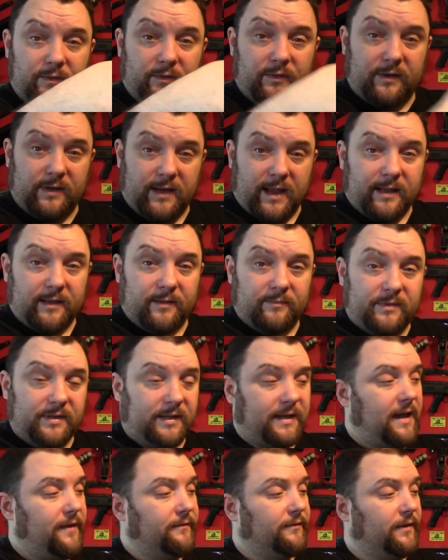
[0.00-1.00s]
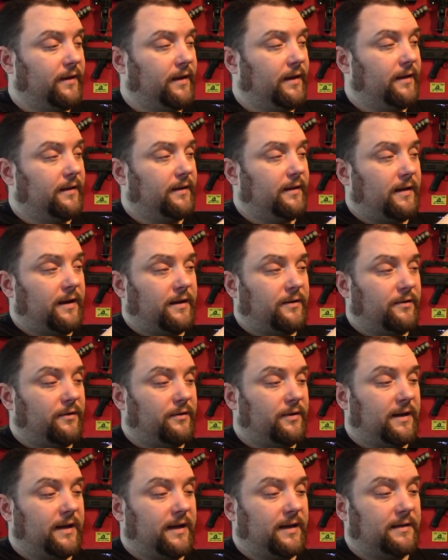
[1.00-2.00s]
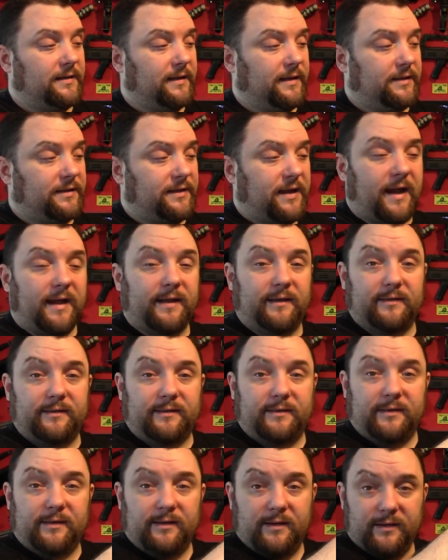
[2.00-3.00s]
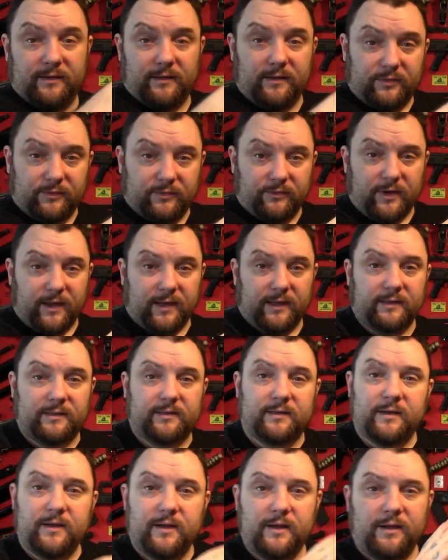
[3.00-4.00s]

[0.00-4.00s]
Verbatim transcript: you connect them together and then you can easily change the strings.